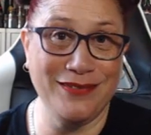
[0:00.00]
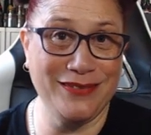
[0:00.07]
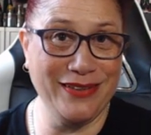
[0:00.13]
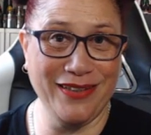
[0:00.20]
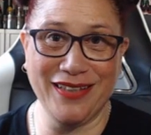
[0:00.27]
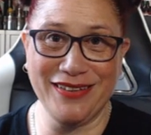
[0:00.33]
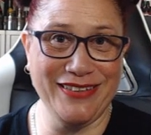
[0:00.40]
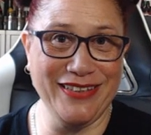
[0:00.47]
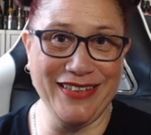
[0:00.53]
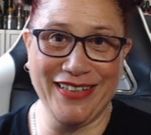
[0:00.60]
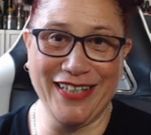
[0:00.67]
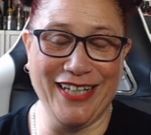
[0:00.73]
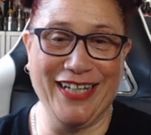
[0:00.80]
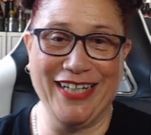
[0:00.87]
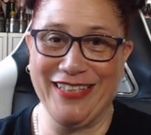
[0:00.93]
So that's
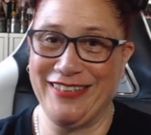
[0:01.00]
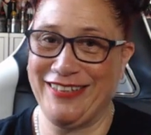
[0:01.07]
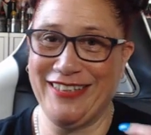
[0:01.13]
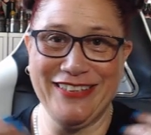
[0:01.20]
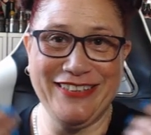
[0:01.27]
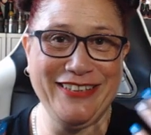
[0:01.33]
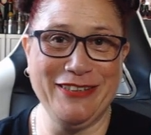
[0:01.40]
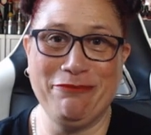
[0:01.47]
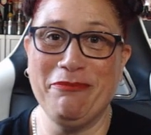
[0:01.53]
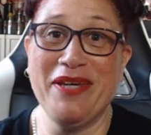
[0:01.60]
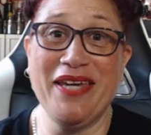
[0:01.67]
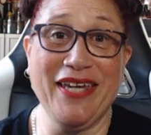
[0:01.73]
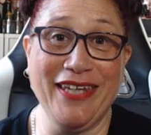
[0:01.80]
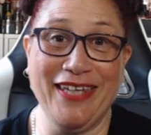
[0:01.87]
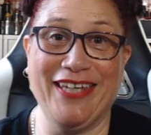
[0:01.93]
it, guys. This is
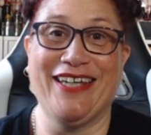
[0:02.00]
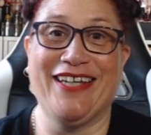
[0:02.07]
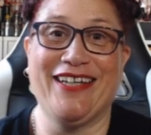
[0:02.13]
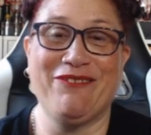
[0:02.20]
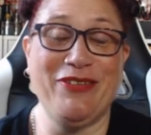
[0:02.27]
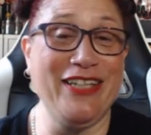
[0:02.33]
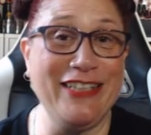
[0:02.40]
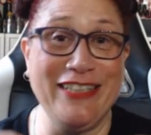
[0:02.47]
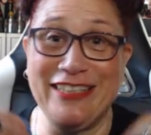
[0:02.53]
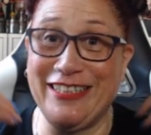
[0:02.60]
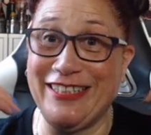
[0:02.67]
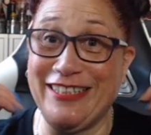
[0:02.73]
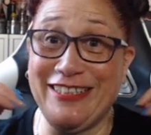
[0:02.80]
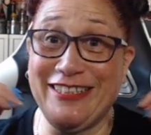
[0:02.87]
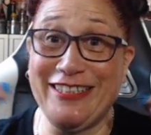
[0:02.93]
me being
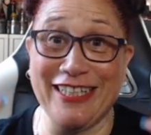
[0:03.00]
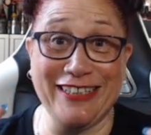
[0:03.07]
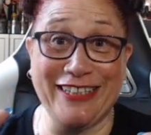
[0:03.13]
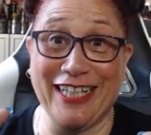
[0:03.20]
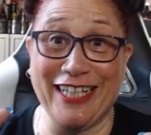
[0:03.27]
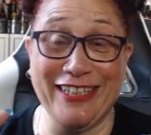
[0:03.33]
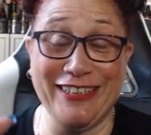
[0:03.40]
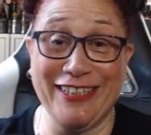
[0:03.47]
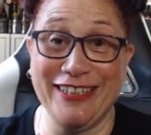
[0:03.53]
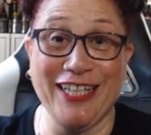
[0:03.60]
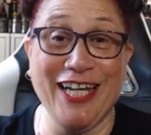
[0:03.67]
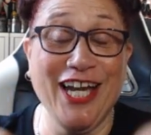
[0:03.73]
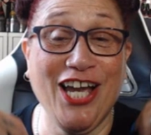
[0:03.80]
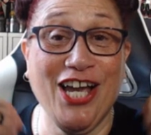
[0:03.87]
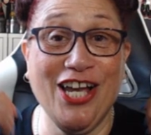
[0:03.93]
dead
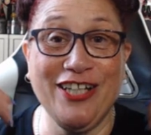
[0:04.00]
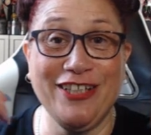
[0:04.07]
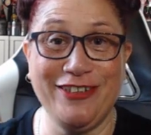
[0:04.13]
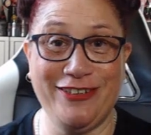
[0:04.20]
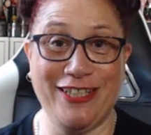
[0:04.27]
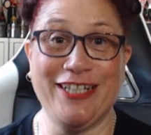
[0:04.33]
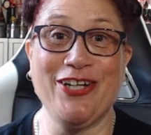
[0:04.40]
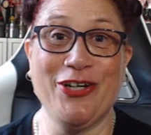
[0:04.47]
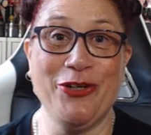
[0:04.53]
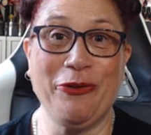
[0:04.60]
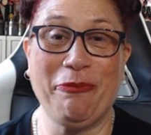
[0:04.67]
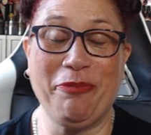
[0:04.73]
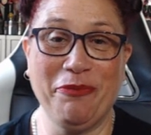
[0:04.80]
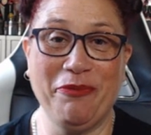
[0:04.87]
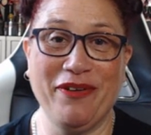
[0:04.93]
candid, dead
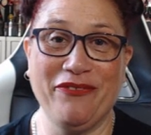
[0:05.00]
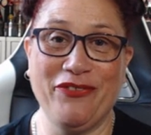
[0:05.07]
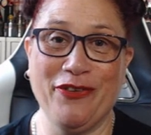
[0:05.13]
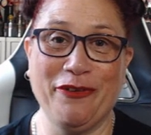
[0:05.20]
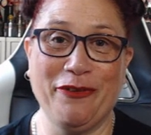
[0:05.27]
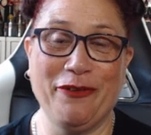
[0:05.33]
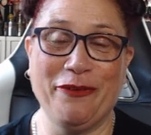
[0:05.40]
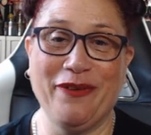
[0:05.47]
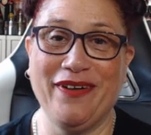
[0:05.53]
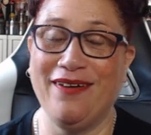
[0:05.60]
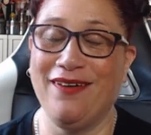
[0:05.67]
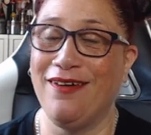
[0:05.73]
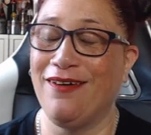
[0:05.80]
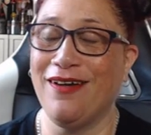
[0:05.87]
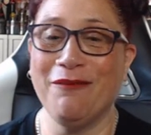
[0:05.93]
open with you all.
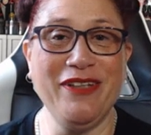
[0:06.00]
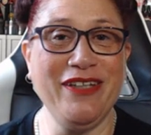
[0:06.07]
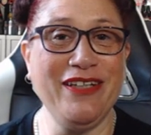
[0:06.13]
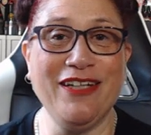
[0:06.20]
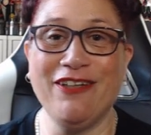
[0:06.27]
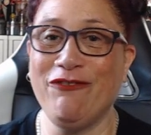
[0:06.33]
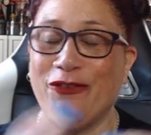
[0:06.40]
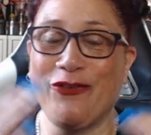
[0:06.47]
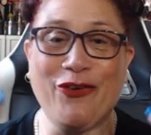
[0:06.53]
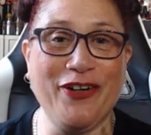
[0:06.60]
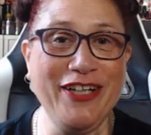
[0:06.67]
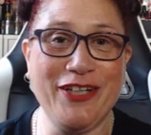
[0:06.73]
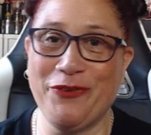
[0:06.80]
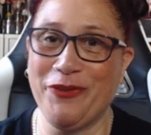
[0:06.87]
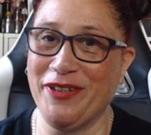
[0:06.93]
I mean, if you've
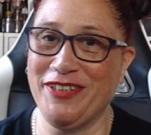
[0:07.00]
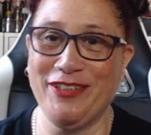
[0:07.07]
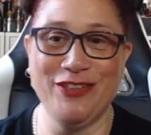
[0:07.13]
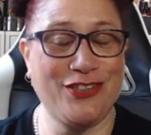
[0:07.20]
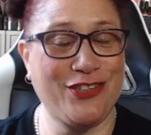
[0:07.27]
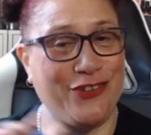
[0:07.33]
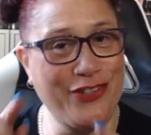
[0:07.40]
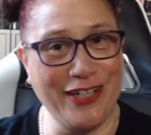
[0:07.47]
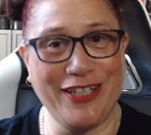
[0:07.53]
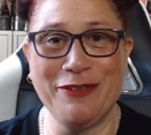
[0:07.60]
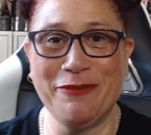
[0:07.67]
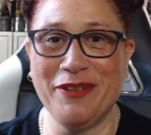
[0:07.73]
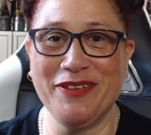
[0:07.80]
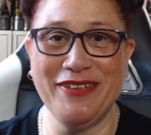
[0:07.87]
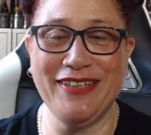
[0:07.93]
got any questions, crack
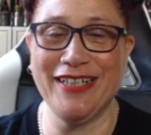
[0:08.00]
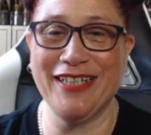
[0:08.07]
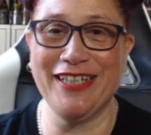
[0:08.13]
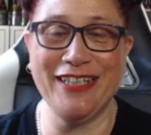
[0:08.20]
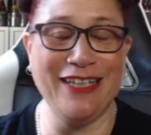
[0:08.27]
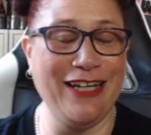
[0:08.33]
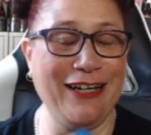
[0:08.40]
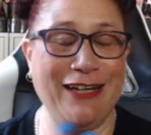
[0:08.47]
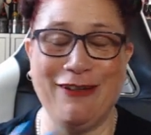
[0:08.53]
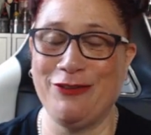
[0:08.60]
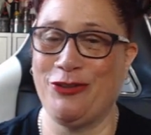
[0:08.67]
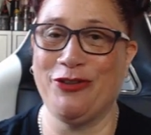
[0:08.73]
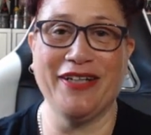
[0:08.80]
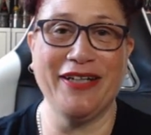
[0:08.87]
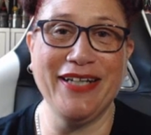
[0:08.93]
them on, Dad. I'll
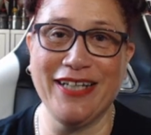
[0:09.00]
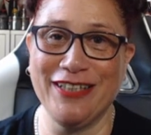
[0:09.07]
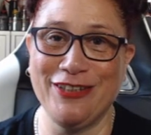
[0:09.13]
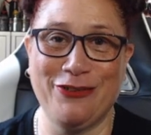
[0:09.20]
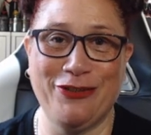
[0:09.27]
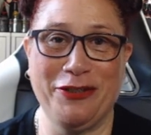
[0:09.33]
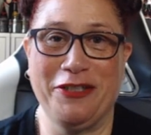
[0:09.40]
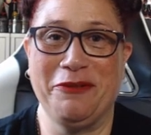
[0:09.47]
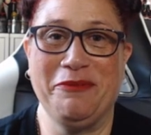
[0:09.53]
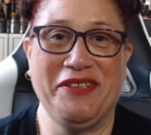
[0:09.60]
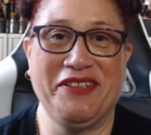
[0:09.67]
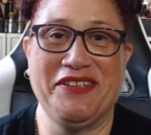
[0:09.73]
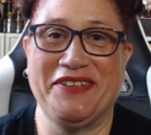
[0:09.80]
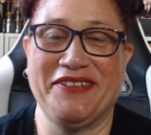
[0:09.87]
try and answer them.